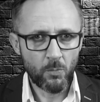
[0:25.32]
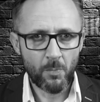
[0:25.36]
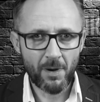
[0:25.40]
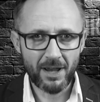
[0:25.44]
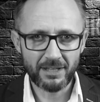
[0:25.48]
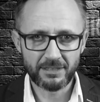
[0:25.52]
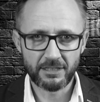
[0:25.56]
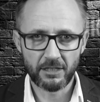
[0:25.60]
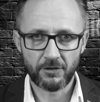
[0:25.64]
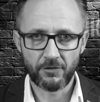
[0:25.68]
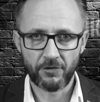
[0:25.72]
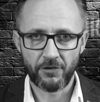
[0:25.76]

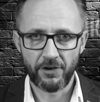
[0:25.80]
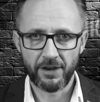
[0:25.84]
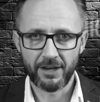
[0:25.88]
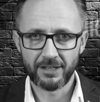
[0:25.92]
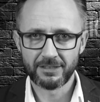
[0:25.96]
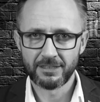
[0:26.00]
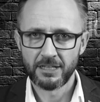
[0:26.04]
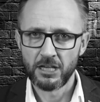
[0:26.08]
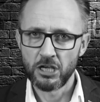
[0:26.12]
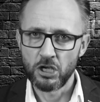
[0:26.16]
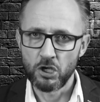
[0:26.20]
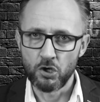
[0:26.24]
basic
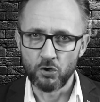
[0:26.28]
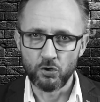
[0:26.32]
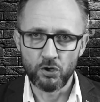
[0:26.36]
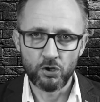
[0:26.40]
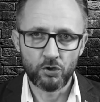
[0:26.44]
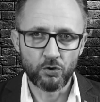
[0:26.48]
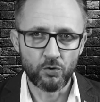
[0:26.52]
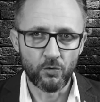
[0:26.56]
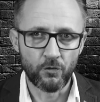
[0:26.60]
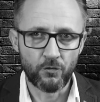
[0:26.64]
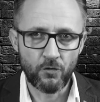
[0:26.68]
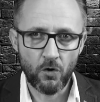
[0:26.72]
things you
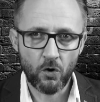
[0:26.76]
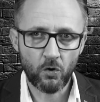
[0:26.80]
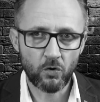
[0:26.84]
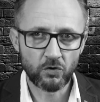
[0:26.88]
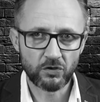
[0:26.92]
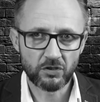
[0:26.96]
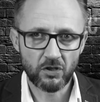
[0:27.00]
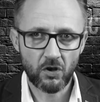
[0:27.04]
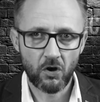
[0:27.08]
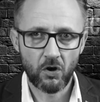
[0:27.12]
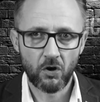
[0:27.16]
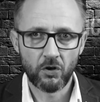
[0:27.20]
need to
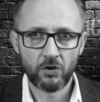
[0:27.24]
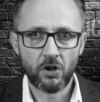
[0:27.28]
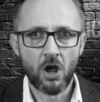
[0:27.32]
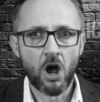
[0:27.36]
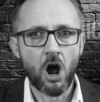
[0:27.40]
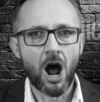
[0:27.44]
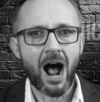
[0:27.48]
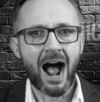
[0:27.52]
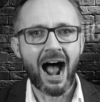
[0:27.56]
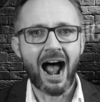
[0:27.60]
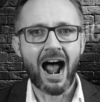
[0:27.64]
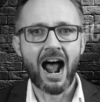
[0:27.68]
focus on
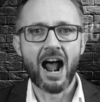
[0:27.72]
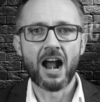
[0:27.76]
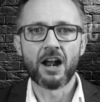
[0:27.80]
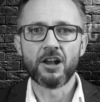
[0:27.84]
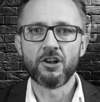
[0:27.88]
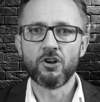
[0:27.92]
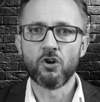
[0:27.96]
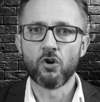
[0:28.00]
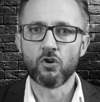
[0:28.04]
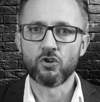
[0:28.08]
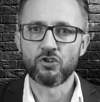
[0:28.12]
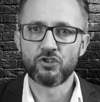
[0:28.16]
are
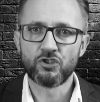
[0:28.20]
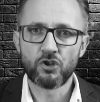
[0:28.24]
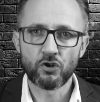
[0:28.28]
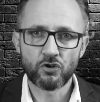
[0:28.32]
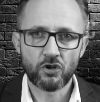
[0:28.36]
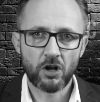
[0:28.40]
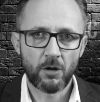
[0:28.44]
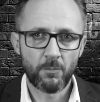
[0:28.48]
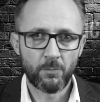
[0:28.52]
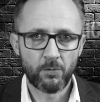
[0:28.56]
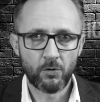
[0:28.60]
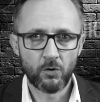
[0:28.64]
your
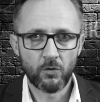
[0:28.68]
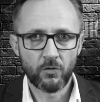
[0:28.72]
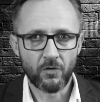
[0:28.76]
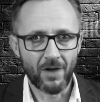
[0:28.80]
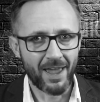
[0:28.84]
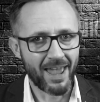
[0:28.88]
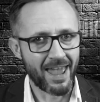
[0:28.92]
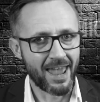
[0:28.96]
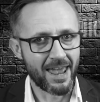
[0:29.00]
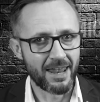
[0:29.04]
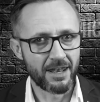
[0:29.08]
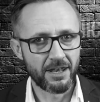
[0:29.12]
social proof
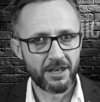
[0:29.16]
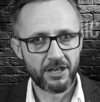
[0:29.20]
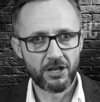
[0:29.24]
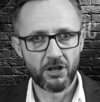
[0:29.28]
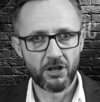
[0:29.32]
and